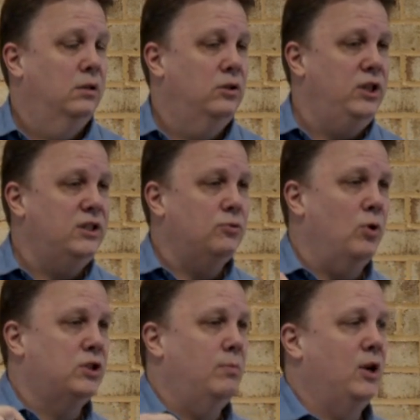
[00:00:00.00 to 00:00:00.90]
Jesus
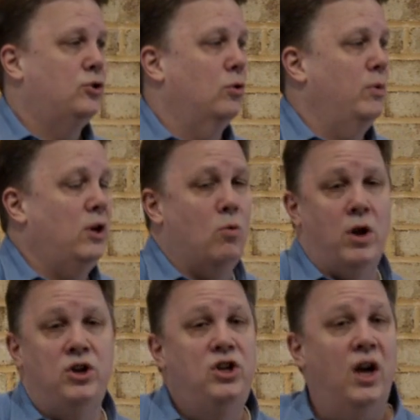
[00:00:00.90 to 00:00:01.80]
wants to make sure we know
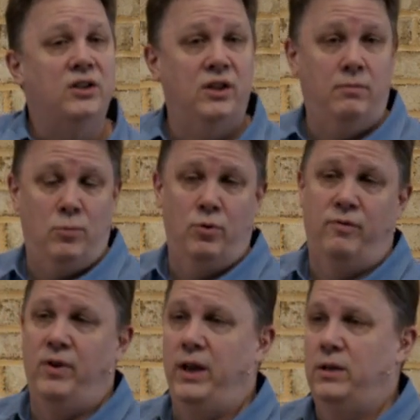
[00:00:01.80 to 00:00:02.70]
what doesn't
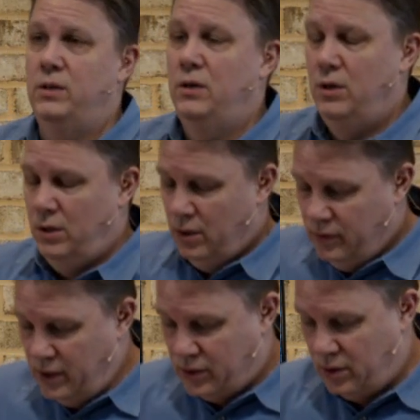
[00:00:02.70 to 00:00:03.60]
motivate
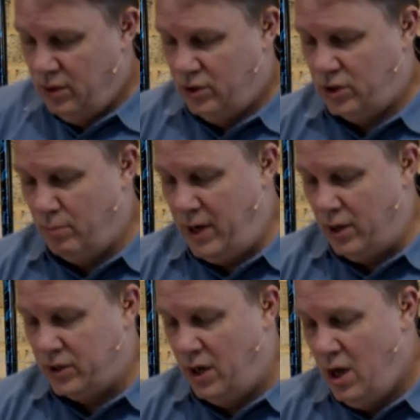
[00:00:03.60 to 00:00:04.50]
this
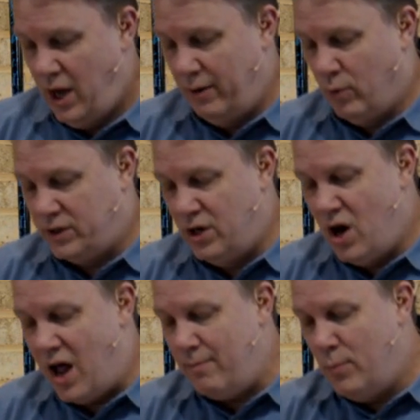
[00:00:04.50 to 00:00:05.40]
Samaritan. And what's
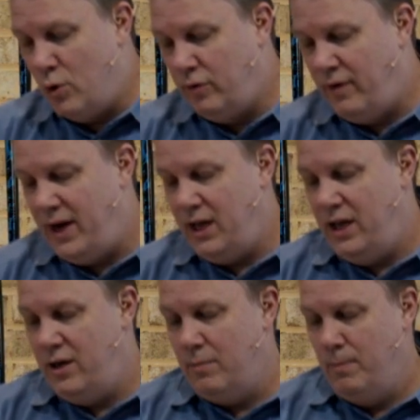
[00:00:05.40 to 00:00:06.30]
not motivating
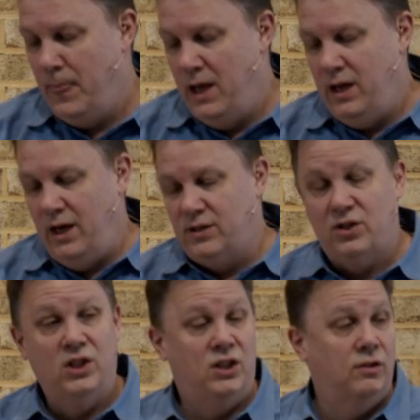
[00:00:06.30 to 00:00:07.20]
him is a
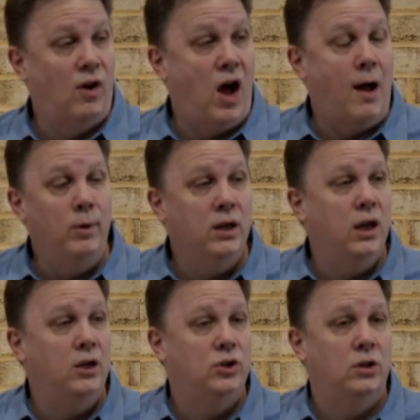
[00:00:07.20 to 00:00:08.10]
sense of
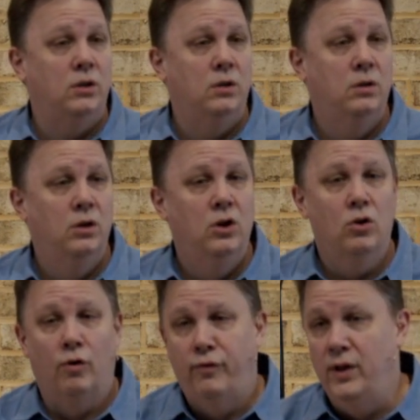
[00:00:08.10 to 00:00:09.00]
obligation
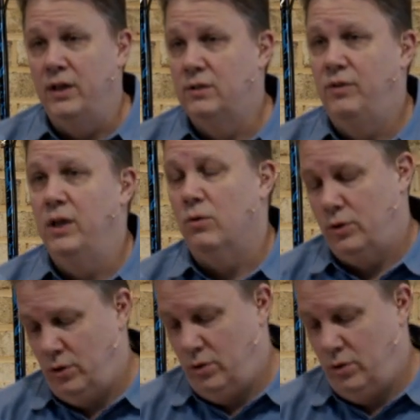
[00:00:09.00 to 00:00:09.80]
or feelings of guilt.